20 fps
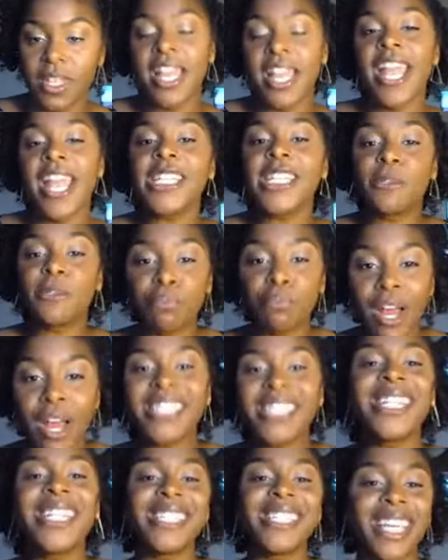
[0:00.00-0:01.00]
His
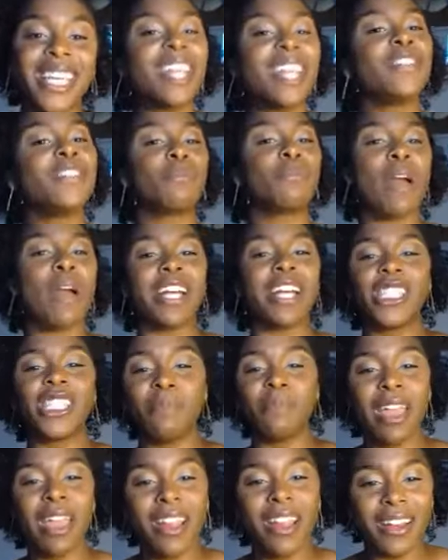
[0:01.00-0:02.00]
presence gives
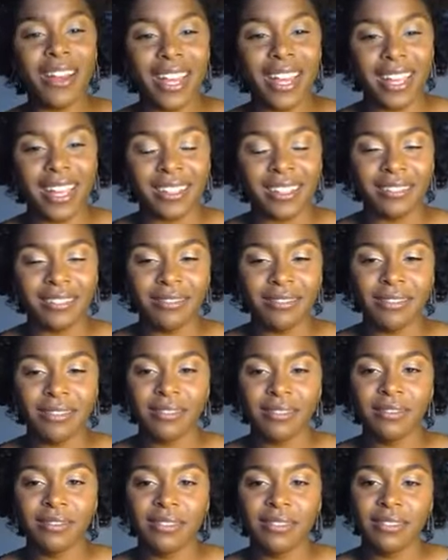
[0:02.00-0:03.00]
prosperity
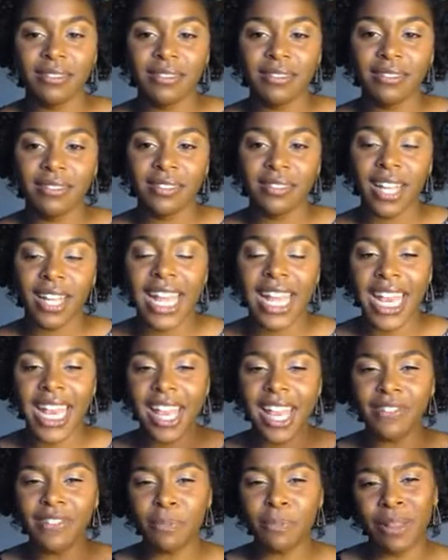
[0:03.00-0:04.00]
and it
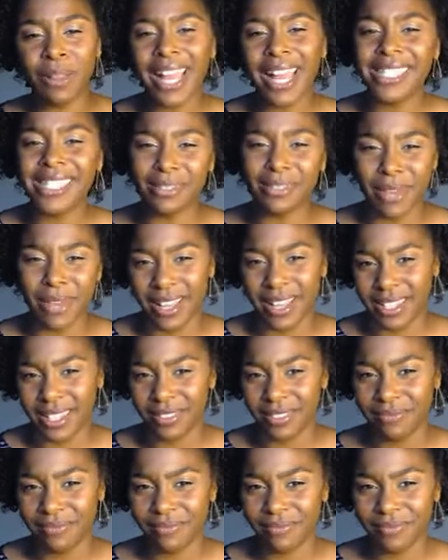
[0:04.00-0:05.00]
gives placement.